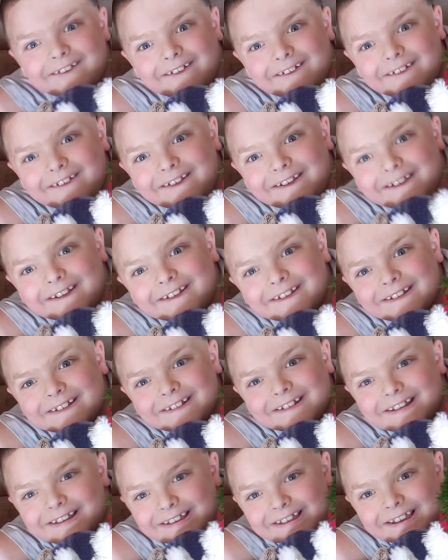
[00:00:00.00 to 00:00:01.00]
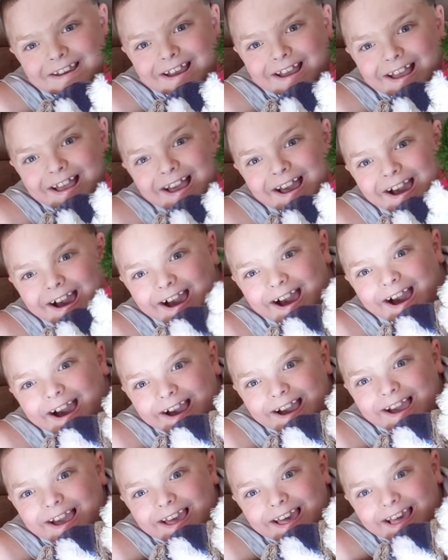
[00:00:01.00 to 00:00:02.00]
Oh, Very exciting.
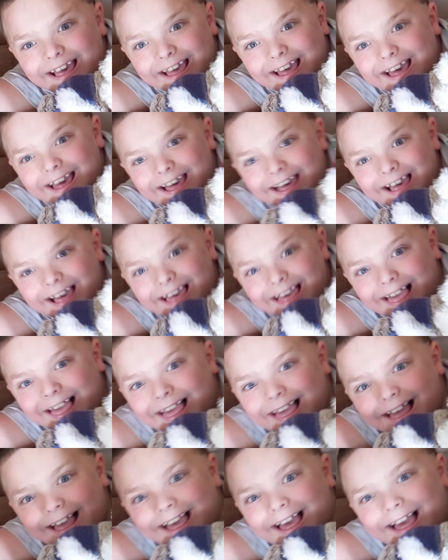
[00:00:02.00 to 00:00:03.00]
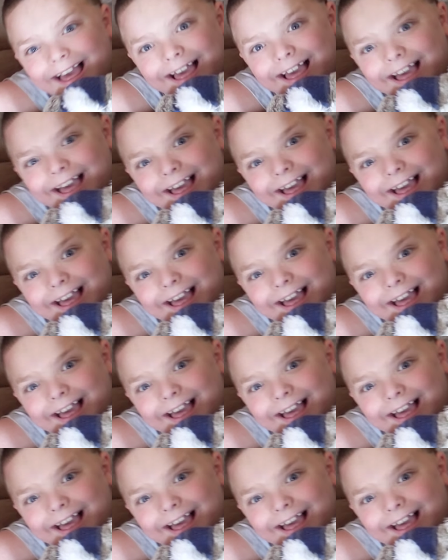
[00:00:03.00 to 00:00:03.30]
and,